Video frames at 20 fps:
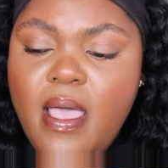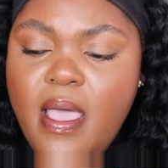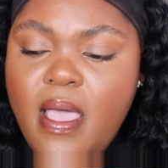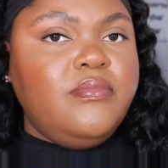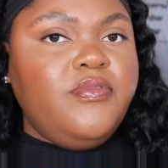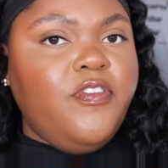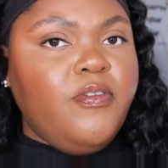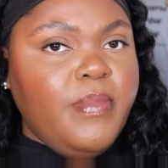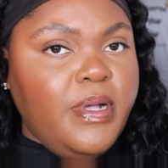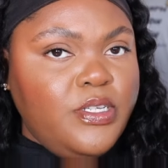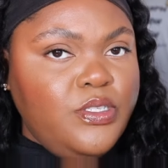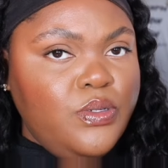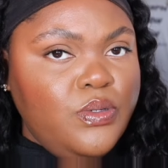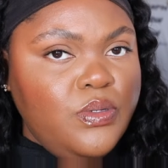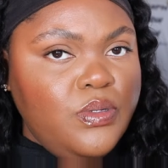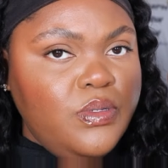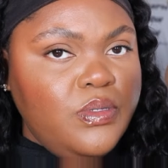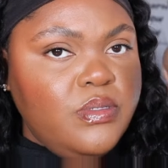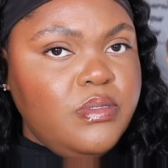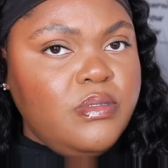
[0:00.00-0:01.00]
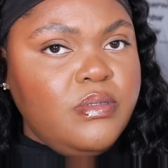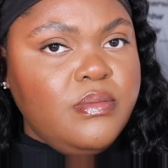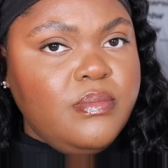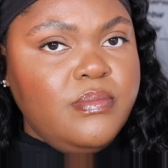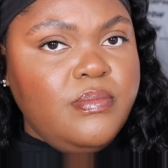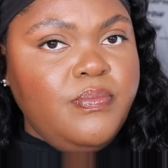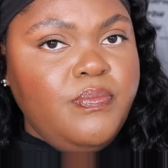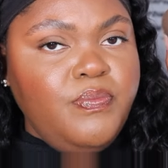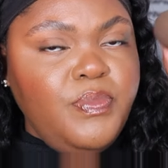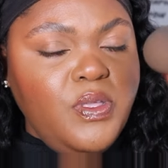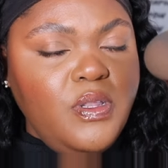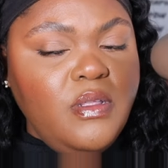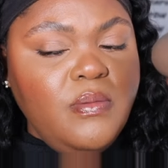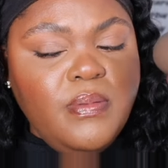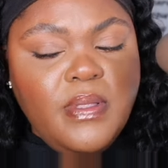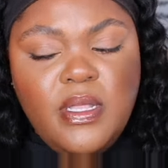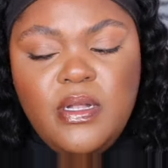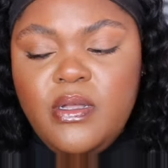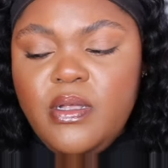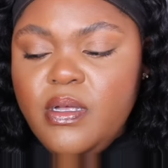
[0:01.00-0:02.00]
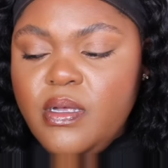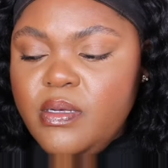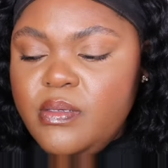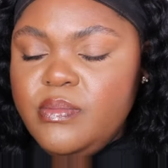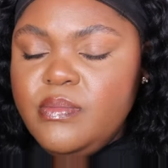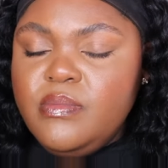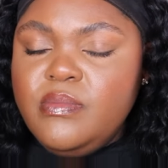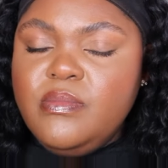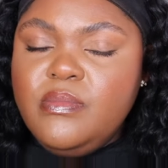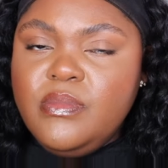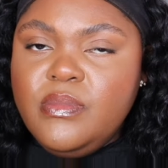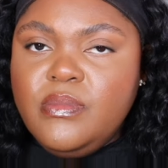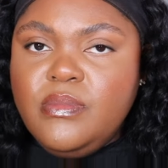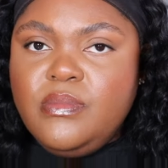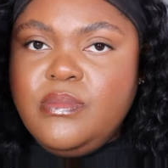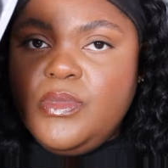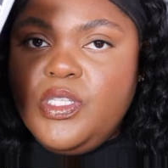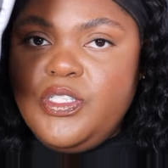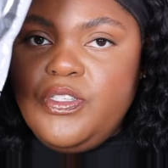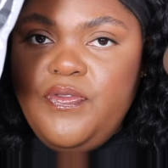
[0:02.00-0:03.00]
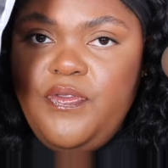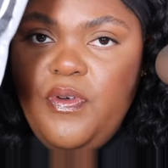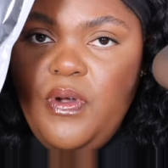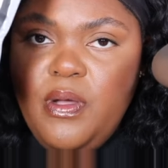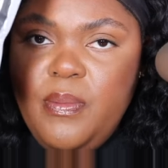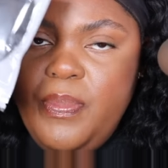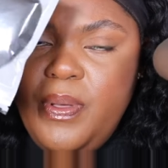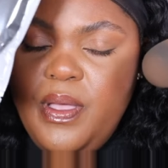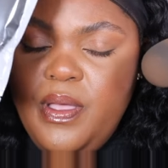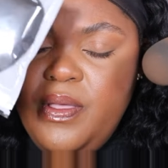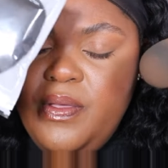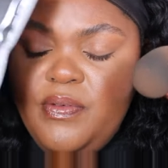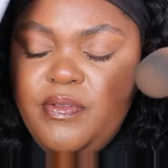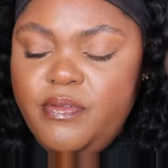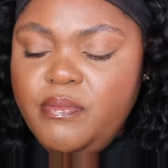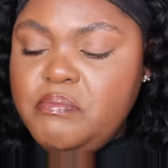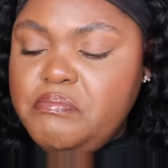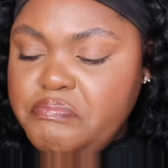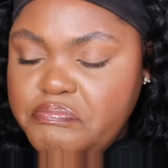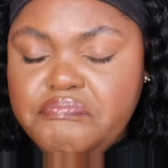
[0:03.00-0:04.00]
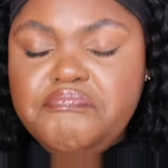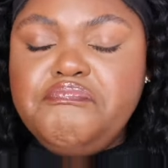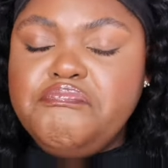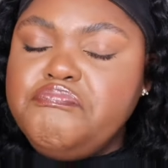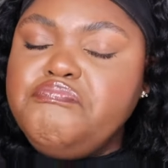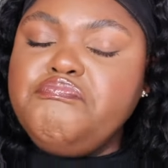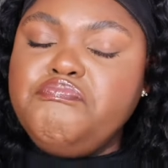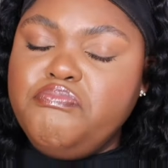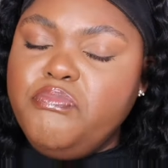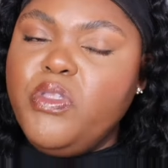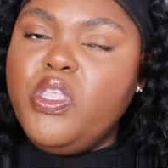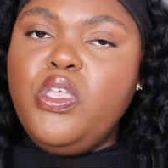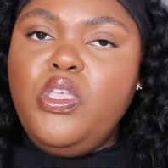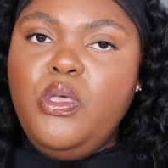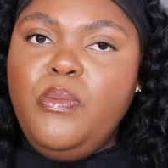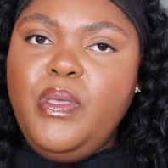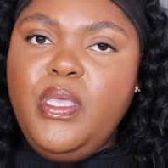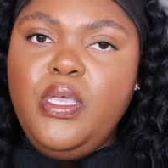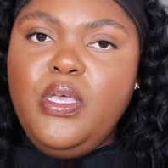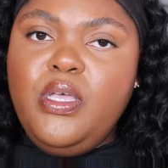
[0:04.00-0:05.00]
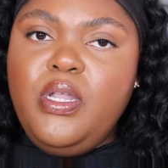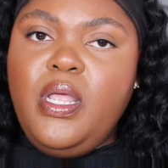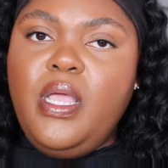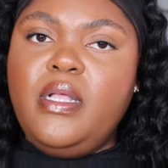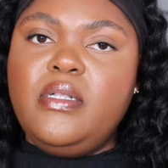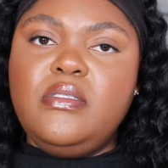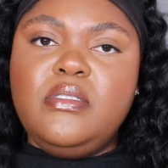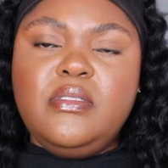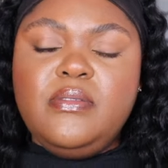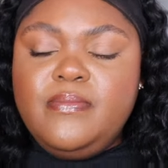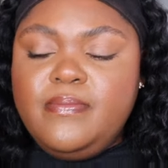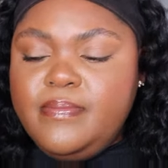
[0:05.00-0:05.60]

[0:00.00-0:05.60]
For my tools, Beauty Blender, Sephora Puff, you'll be in good hands.